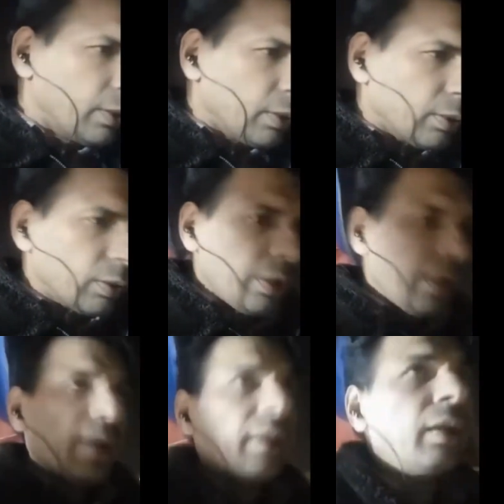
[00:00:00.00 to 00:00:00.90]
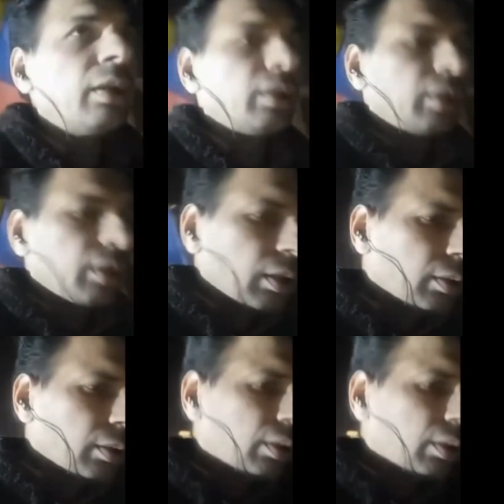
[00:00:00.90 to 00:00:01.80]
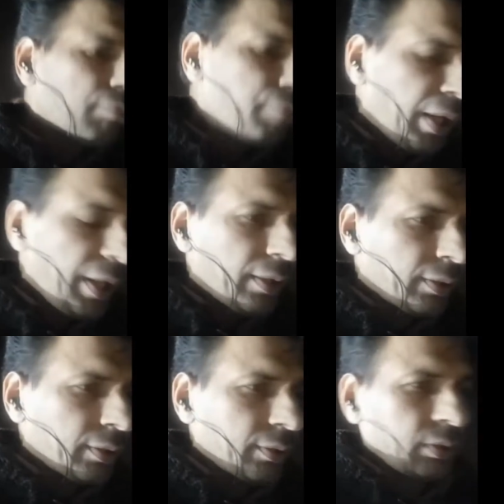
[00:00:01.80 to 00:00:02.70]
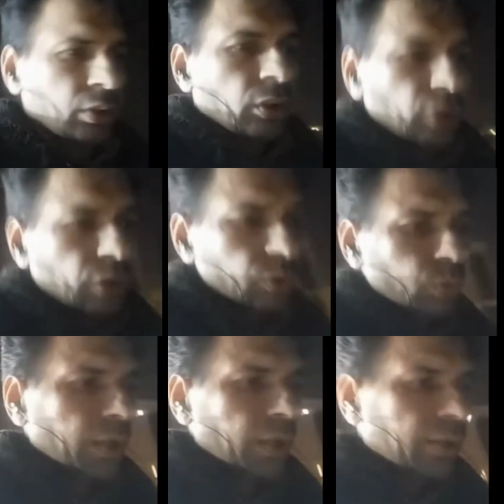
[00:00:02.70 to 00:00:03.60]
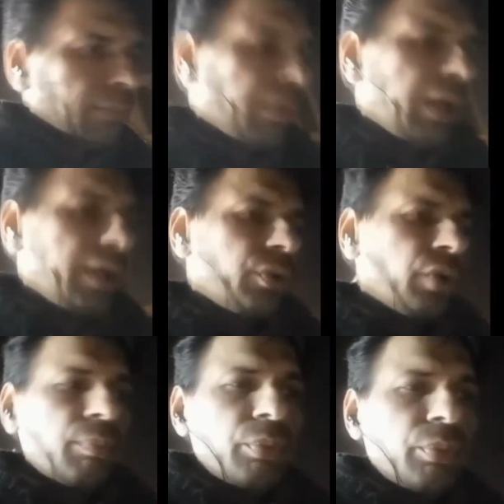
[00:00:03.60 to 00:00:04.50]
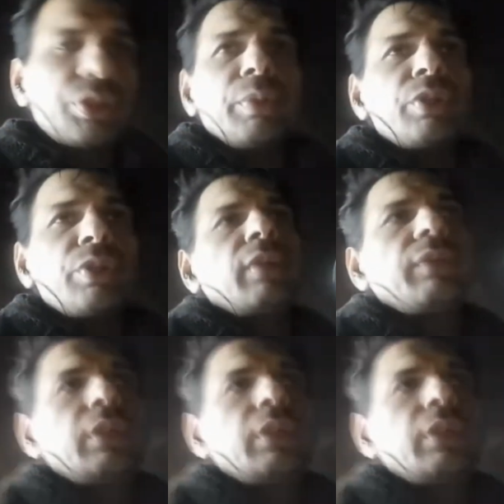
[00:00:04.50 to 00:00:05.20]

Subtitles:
They are combined. You are combined. You are mutual with